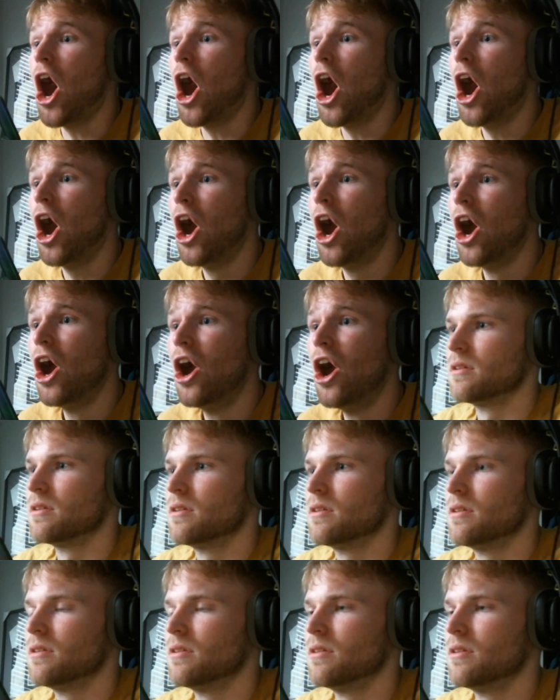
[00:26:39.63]
Oh. I'm,
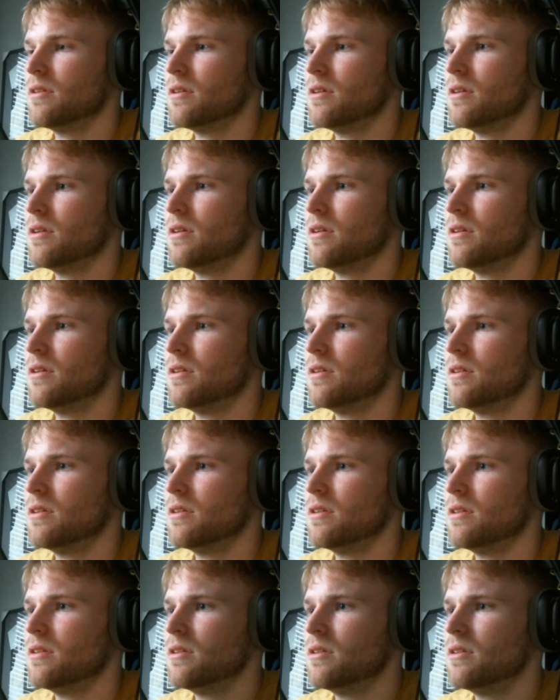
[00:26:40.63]
I'm sorry.
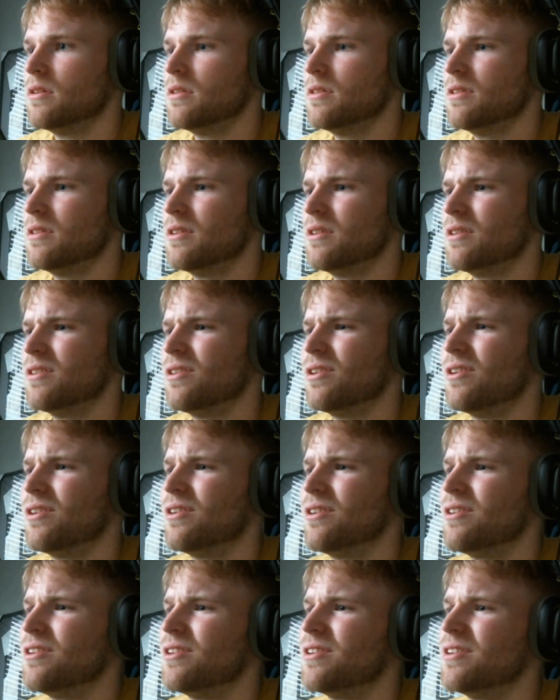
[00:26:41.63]
Oh,
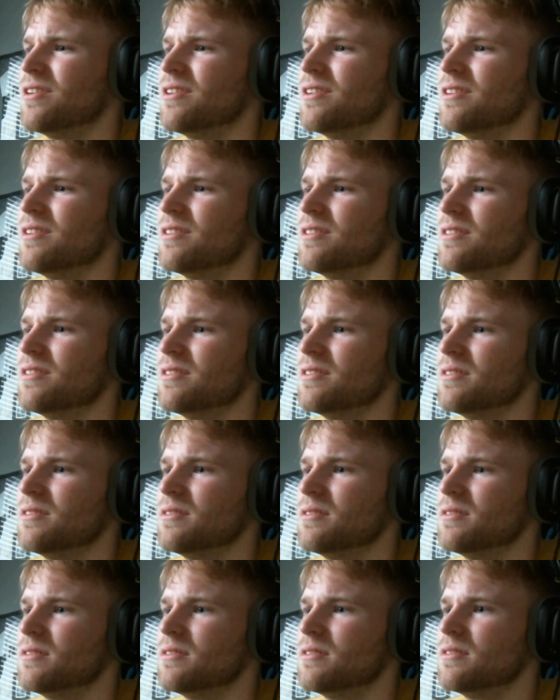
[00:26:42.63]
I'm so sorry.
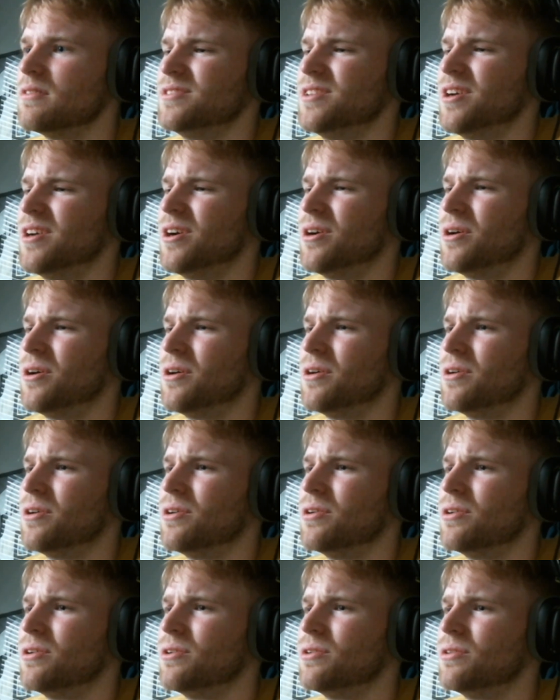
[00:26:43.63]

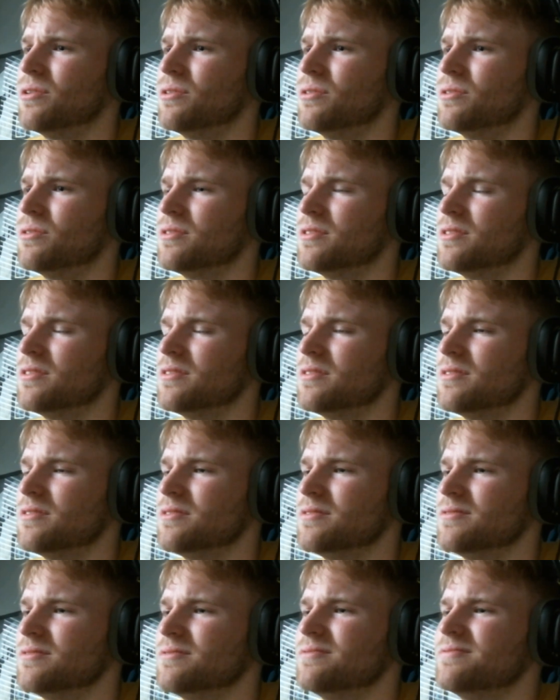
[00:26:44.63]
no.
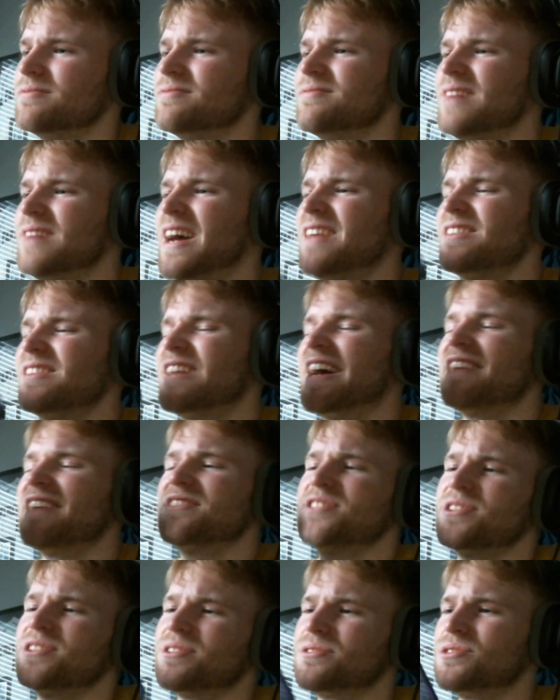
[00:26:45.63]
I
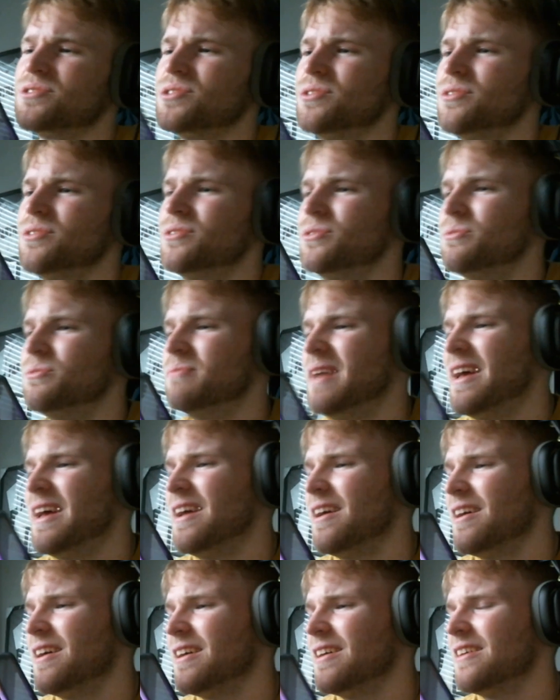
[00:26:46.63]
liked her too,
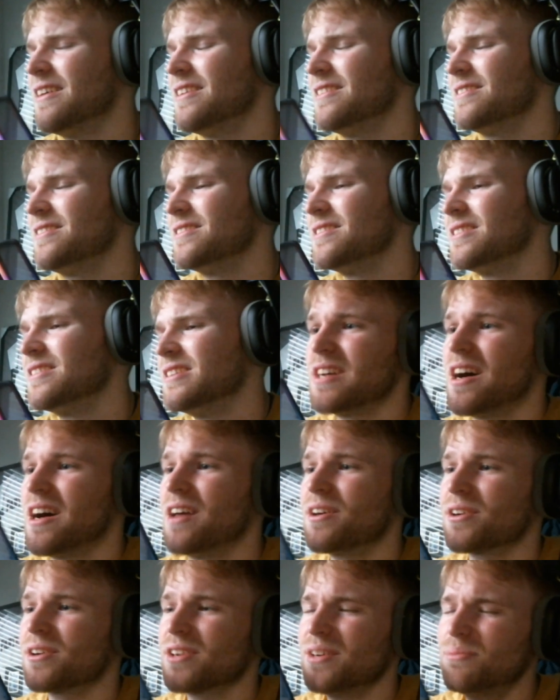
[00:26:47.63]
man.
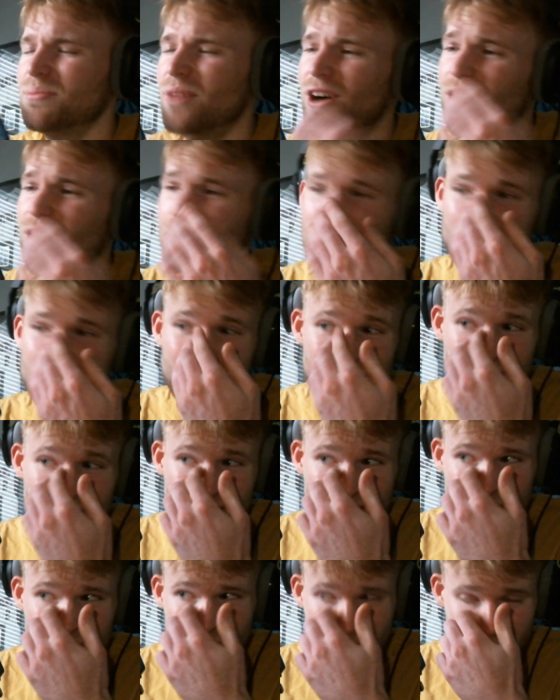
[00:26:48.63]
Tyler, come on,
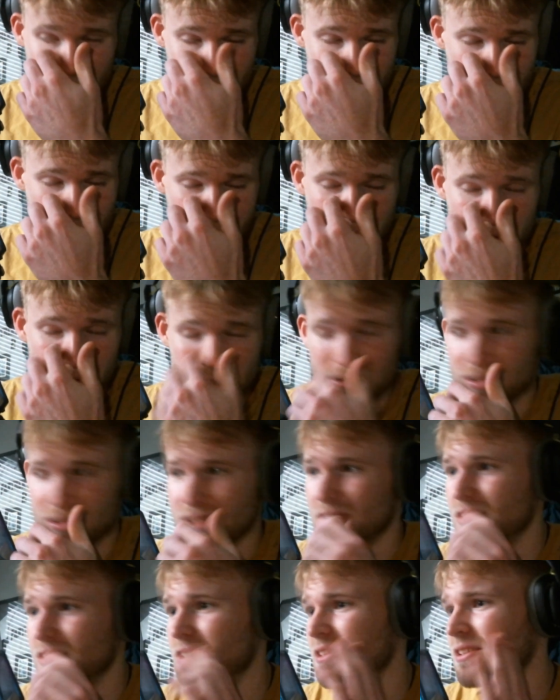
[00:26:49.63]
man. Come on, bro.
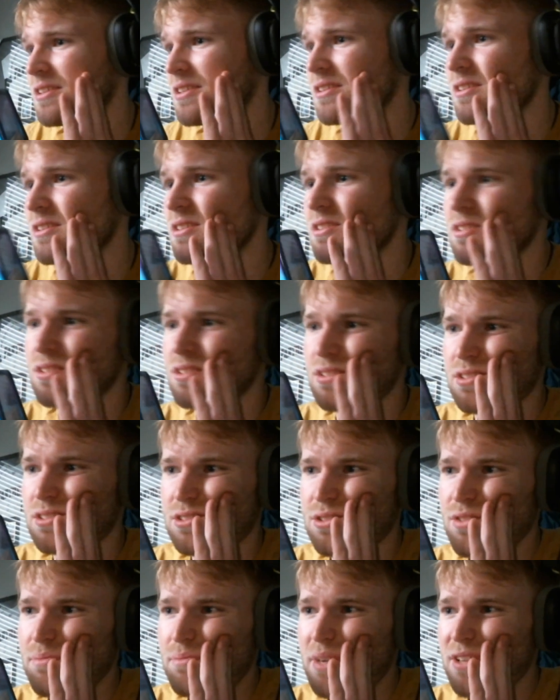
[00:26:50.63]

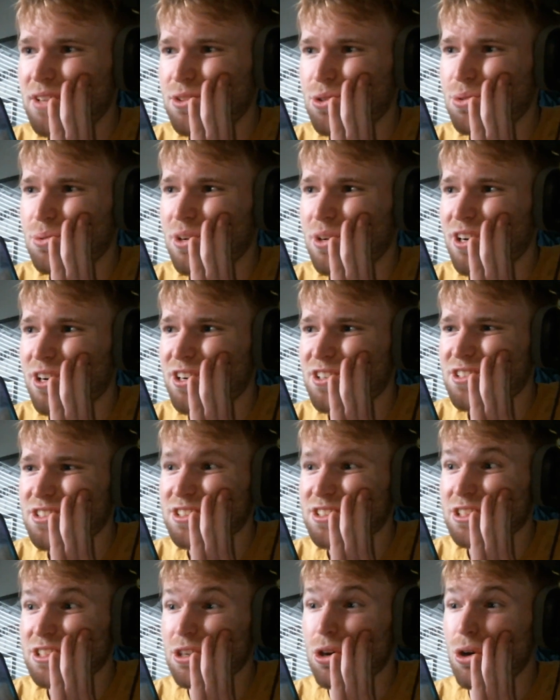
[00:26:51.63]
You've been through worse.
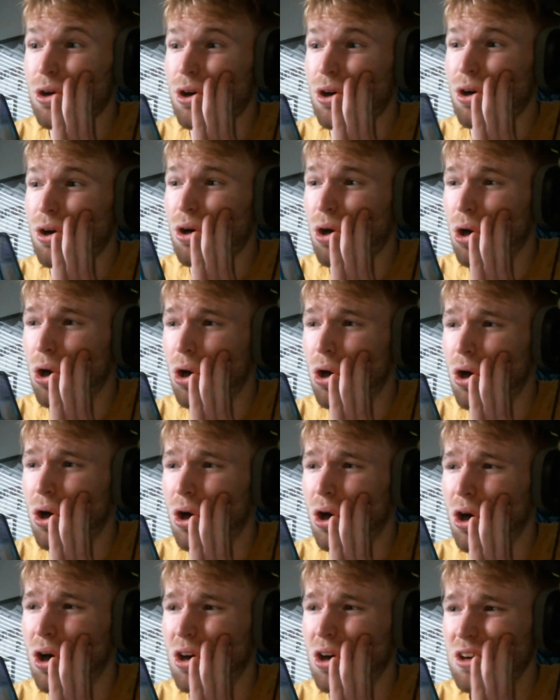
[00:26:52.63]

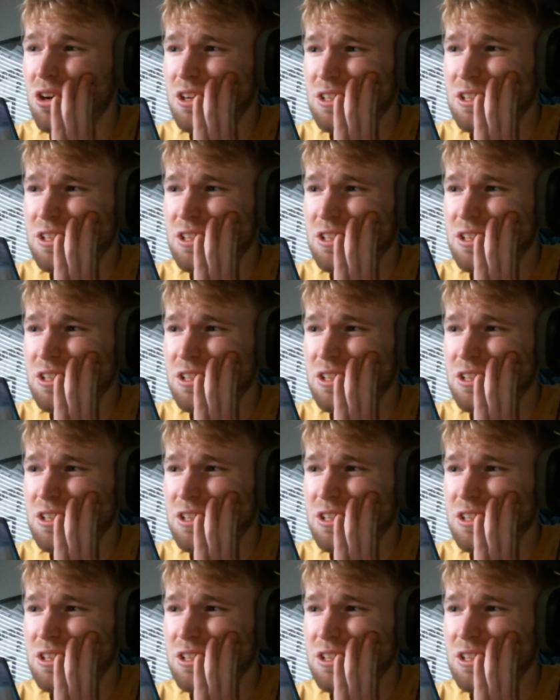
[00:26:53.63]
Oh!